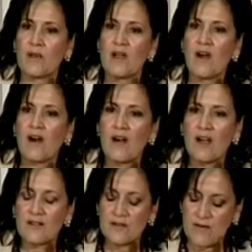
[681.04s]
are
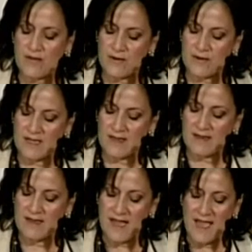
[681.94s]
under 30,
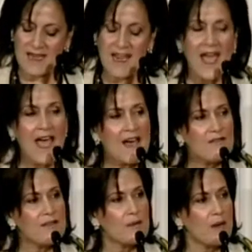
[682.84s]
and half
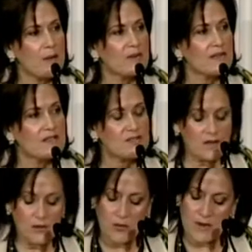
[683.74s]
of the population
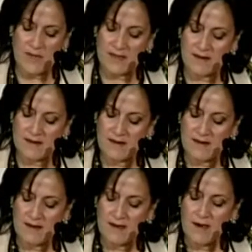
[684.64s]
are women.
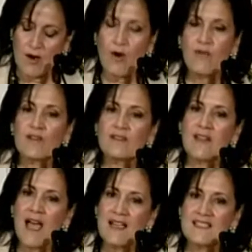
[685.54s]
Over the
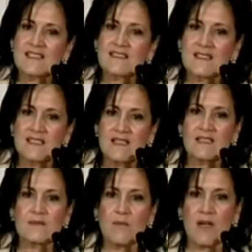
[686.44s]
last
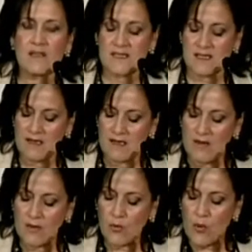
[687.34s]
6 months,
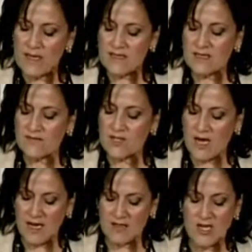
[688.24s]
the winds of
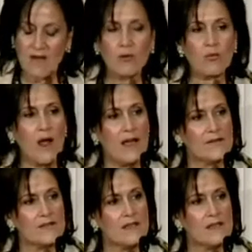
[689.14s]
change have
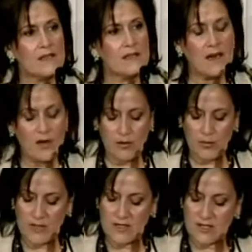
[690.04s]
arrived in the Arab
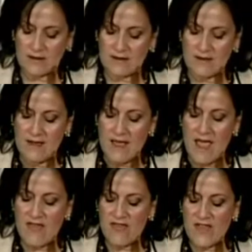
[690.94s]
region,
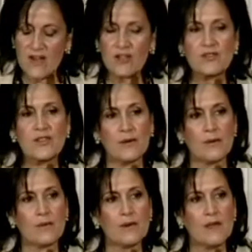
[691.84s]
and there too,
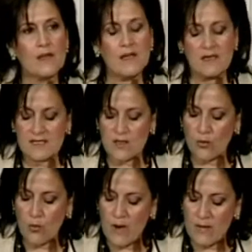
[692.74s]
it is the
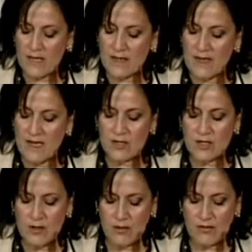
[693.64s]
women and
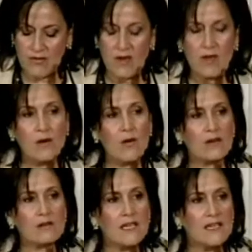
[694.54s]
youth who are
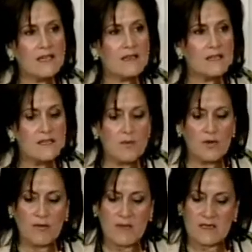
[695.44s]
leading these
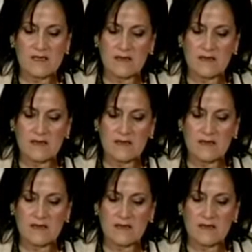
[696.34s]
movements.